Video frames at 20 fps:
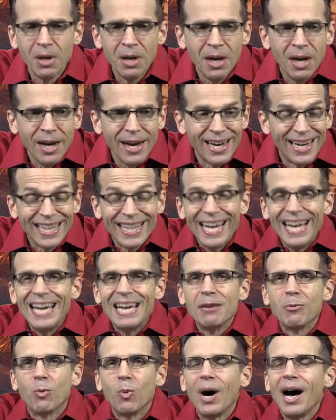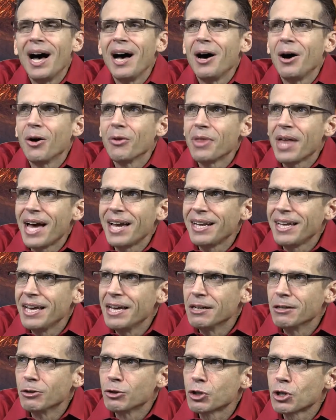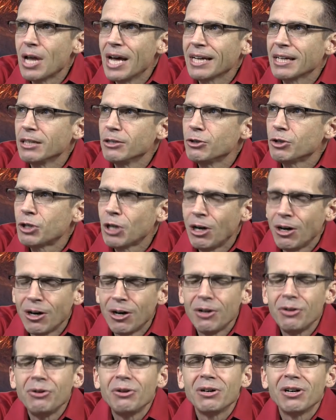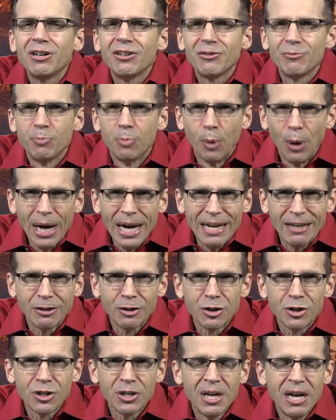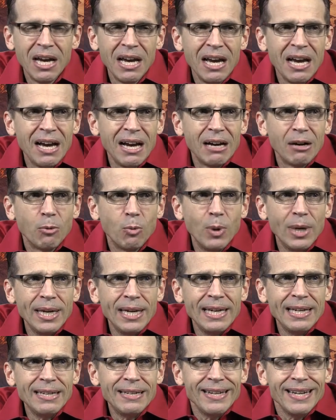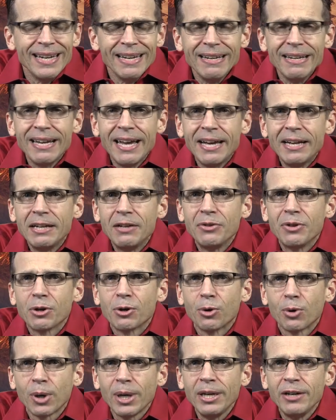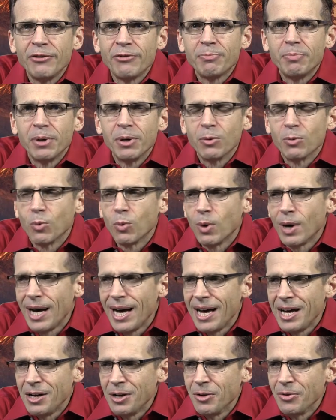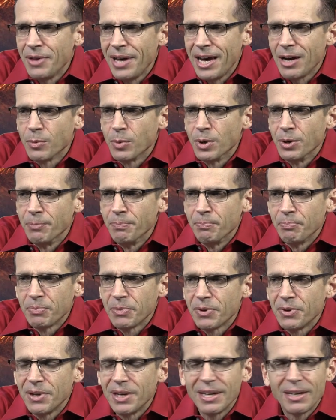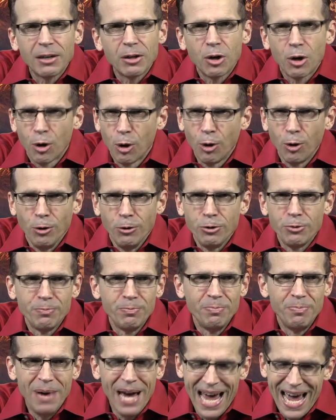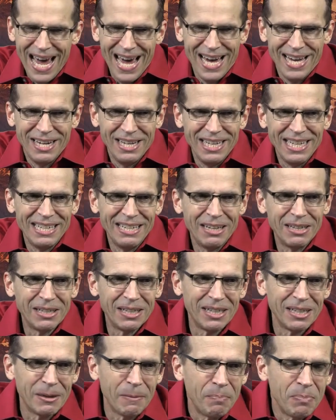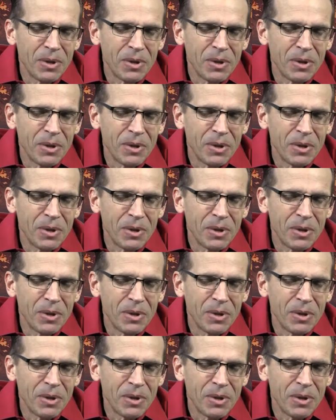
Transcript: And again, wow, that hit us like a ton of bricks. We didn't get in the grief, but wow, that one hurt bad. And uh,